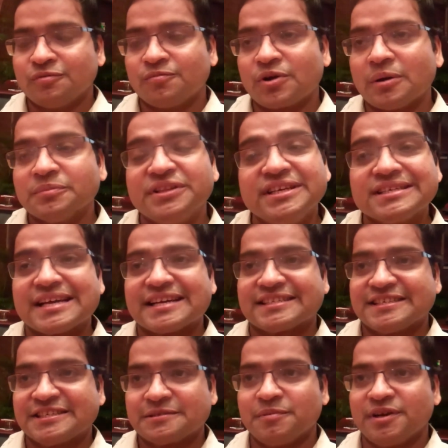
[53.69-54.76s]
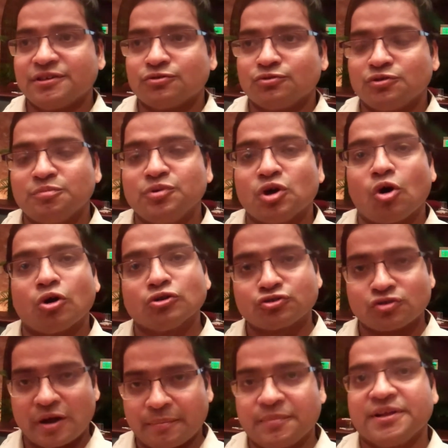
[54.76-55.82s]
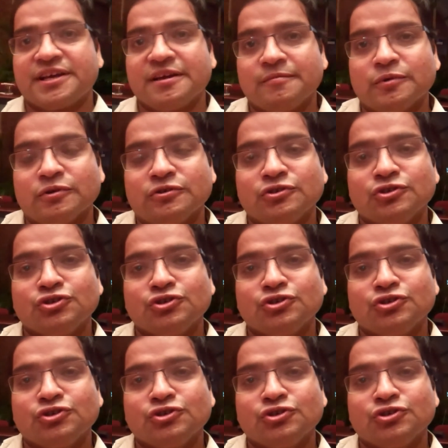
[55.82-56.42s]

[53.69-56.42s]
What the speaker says: from this assessment would be also applicable